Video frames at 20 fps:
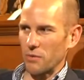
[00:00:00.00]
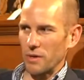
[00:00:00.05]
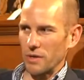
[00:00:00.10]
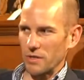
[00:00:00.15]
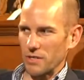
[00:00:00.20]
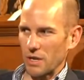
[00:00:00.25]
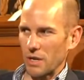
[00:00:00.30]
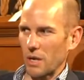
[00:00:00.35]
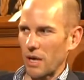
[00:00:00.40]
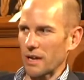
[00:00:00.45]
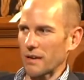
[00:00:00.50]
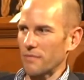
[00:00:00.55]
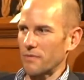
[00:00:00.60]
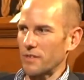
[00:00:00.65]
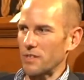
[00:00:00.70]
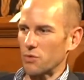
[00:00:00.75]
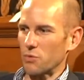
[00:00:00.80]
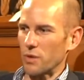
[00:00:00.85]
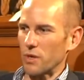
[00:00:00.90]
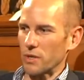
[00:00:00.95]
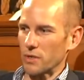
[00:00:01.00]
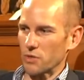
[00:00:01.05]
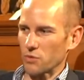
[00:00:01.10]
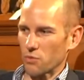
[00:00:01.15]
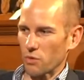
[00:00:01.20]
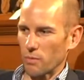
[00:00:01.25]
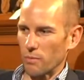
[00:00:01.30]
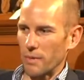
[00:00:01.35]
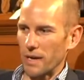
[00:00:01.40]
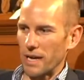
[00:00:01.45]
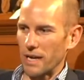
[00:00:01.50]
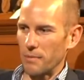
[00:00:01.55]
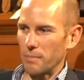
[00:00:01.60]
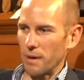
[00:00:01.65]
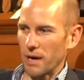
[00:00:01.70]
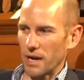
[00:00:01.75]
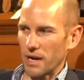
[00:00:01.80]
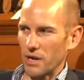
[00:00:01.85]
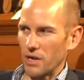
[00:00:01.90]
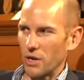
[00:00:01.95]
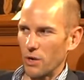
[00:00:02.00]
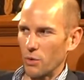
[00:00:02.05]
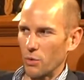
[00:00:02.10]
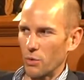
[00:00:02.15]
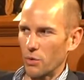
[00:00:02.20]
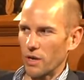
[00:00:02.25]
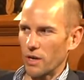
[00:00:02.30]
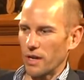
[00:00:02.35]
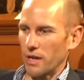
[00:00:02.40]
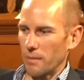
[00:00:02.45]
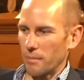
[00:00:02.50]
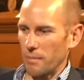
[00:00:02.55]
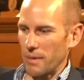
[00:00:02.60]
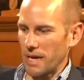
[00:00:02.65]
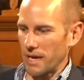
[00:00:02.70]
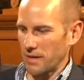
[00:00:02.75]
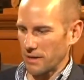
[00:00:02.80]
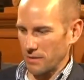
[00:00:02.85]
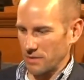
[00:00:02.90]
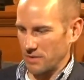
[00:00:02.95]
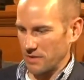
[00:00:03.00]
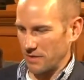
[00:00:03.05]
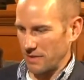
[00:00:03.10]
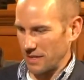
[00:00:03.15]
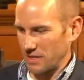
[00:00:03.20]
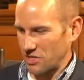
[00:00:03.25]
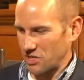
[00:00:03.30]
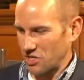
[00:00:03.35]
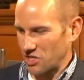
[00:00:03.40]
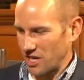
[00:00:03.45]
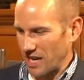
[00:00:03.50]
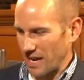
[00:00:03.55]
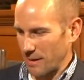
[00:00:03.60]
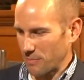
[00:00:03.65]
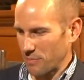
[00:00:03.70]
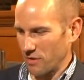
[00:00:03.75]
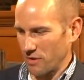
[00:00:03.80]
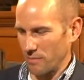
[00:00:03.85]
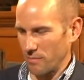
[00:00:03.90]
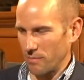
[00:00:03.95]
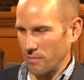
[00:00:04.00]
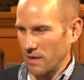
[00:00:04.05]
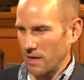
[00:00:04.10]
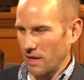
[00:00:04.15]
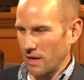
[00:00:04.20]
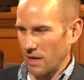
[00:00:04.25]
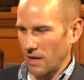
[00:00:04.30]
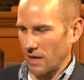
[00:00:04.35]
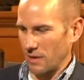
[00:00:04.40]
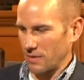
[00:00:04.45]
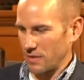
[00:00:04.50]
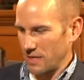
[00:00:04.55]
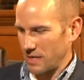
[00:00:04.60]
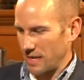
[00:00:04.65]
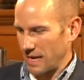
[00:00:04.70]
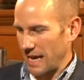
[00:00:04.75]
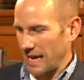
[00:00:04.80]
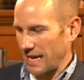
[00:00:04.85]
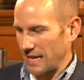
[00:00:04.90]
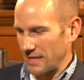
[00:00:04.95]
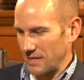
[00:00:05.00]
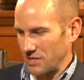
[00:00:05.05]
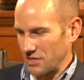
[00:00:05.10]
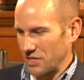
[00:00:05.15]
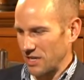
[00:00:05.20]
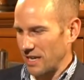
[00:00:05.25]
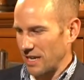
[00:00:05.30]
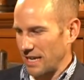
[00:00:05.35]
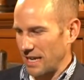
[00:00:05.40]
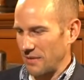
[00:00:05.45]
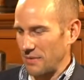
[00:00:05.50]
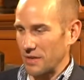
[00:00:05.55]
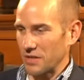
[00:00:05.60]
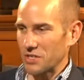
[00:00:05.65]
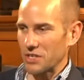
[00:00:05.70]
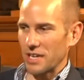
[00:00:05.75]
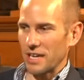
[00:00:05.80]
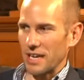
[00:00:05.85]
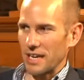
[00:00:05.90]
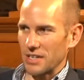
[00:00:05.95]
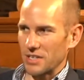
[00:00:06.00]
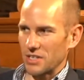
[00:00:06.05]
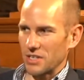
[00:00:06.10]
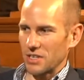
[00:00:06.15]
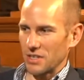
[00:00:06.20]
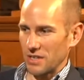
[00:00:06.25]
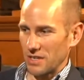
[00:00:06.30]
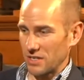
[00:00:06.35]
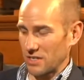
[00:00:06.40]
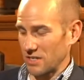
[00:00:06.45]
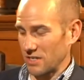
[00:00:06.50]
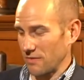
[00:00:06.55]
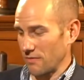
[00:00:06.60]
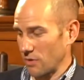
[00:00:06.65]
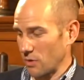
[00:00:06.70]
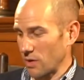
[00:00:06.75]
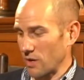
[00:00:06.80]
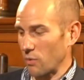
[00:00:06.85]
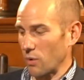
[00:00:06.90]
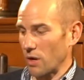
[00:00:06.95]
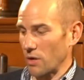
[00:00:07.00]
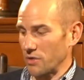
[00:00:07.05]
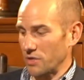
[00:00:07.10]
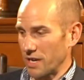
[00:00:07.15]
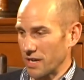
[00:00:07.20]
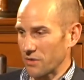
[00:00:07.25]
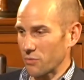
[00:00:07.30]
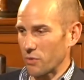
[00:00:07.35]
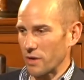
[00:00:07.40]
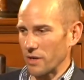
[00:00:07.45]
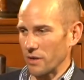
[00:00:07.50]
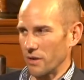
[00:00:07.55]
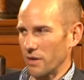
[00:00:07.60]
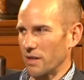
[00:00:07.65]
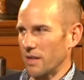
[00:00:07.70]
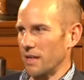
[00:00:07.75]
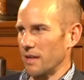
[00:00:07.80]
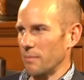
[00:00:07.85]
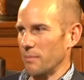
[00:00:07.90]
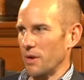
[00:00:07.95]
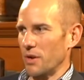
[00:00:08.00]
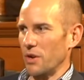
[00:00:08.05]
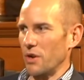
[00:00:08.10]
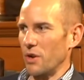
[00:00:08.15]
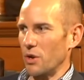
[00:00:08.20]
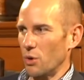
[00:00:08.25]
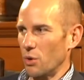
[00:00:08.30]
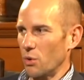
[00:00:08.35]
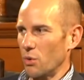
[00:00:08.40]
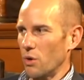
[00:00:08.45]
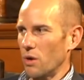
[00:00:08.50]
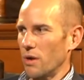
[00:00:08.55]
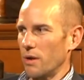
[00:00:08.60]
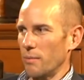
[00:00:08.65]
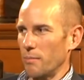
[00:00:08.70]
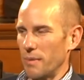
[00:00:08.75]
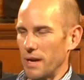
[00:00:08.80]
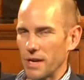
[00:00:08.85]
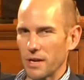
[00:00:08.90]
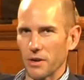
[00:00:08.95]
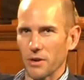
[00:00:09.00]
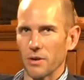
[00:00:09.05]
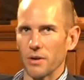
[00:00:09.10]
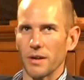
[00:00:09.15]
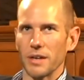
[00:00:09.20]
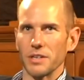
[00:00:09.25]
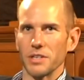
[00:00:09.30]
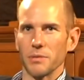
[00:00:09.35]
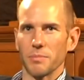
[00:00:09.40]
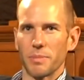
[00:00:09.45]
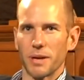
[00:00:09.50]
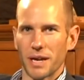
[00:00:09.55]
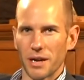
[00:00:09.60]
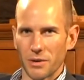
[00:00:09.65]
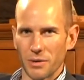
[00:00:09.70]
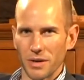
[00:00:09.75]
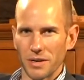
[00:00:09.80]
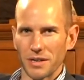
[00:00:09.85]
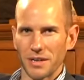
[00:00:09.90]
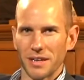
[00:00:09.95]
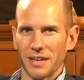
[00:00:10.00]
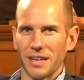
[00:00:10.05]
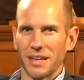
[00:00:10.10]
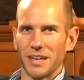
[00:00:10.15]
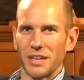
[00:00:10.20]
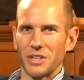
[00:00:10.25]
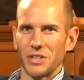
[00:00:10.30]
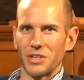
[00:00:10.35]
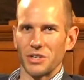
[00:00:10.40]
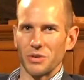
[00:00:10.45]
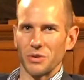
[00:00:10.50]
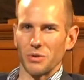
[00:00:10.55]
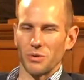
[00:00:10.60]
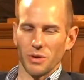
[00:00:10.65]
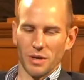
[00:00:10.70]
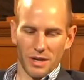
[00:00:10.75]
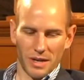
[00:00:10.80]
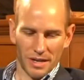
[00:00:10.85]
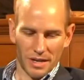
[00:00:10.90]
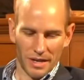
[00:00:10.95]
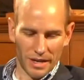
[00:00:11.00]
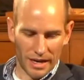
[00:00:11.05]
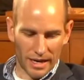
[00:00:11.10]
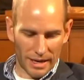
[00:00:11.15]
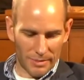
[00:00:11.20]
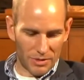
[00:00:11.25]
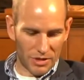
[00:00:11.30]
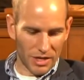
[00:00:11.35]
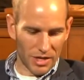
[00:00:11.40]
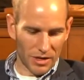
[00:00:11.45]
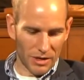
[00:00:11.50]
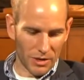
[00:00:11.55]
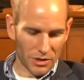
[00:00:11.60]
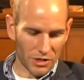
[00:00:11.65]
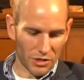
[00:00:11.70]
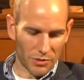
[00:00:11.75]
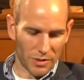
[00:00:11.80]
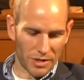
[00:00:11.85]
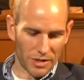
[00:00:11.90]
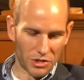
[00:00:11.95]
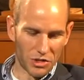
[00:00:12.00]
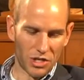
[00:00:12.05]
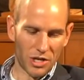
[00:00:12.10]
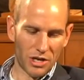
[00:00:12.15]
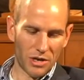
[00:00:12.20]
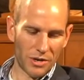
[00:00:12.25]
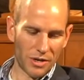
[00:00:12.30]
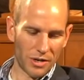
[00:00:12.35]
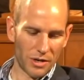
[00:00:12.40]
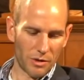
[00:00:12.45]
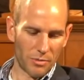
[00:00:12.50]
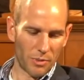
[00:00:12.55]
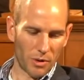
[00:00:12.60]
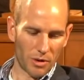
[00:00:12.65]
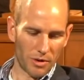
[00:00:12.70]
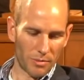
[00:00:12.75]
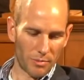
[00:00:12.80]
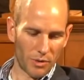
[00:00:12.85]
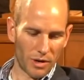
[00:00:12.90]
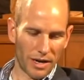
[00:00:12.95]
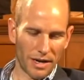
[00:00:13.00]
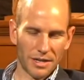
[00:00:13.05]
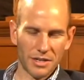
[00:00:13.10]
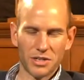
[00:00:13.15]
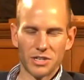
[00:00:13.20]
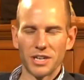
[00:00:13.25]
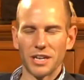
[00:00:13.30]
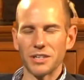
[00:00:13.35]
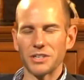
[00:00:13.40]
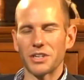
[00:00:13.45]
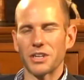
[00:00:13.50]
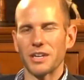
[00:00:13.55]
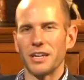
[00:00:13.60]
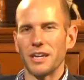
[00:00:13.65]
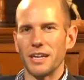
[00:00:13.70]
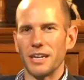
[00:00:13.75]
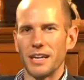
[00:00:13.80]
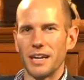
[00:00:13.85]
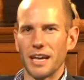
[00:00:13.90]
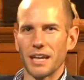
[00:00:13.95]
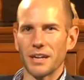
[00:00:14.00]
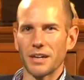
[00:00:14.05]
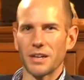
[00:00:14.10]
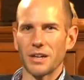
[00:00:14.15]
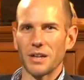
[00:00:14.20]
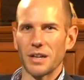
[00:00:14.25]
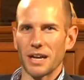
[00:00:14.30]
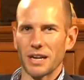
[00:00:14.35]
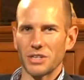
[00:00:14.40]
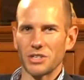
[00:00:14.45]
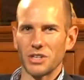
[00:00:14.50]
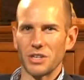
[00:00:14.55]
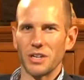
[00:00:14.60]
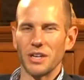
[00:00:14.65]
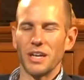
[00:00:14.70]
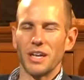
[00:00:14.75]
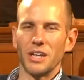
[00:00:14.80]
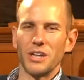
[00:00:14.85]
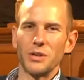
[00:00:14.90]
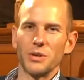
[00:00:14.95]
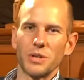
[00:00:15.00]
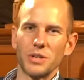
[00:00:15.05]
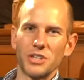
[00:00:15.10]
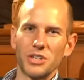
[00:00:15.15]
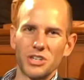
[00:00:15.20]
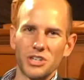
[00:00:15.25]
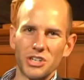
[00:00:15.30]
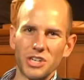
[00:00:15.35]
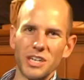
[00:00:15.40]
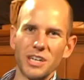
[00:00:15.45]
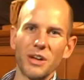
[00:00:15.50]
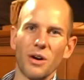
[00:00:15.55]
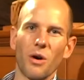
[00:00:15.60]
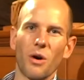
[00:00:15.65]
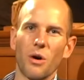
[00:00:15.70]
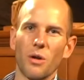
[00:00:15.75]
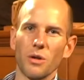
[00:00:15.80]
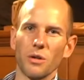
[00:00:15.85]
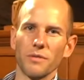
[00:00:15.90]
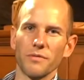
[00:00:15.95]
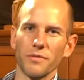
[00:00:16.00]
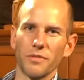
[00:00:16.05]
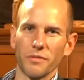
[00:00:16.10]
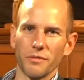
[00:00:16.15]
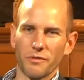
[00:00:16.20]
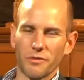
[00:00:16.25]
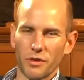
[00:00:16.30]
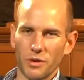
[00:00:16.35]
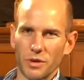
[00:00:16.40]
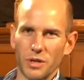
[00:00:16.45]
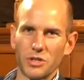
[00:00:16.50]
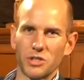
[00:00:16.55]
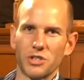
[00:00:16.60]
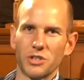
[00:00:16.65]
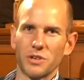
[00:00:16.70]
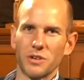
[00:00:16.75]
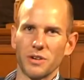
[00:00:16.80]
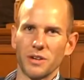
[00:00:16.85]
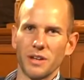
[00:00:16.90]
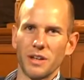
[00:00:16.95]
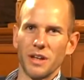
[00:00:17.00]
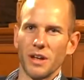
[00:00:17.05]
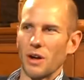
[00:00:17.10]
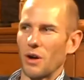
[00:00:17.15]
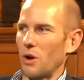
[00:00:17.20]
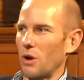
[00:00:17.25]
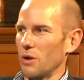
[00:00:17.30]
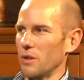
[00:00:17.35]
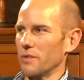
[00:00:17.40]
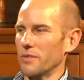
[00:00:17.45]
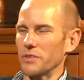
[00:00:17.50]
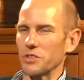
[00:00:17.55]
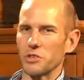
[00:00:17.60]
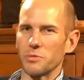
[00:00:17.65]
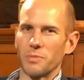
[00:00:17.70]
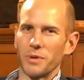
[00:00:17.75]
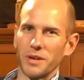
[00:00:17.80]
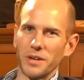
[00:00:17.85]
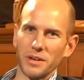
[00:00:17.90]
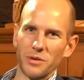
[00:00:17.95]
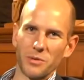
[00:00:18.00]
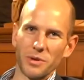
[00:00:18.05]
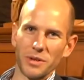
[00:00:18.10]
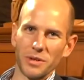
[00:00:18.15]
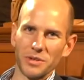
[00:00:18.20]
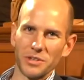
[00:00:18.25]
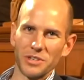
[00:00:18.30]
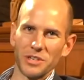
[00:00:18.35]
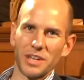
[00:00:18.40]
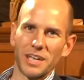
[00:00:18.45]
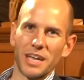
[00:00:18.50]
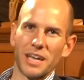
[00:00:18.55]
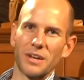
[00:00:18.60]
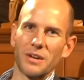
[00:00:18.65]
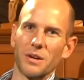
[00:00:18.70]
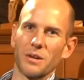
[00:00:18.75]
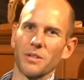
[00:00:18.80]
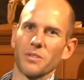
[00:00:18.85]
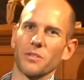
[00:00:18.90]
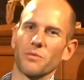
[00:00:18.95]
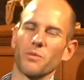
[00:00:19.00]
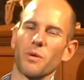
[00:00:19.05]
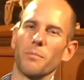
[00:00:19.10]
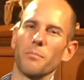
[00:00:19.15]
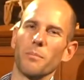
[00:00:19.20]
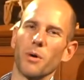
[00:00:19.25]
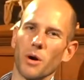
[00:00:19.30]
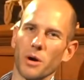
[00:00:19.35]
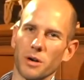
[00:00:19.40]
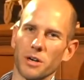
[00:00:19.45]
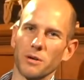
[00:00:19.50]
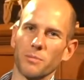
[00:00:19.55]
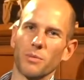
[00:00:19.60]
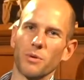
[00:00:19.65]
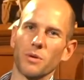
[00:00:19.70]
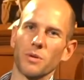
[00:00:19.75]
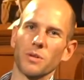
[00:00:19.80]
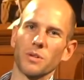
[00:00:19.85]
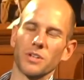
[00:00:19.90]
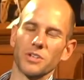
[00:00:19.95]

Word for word: wheels. A lot of these wheels were made by known makers and they stamped them on the ends. In this case, this is a very well done wheel, but no maker is apparent. So I'm sitting also on a chair here, part of Brian Stead's Canadiana collection. You can see all of the furniture, all of the spinning wheels, and all of the remarkable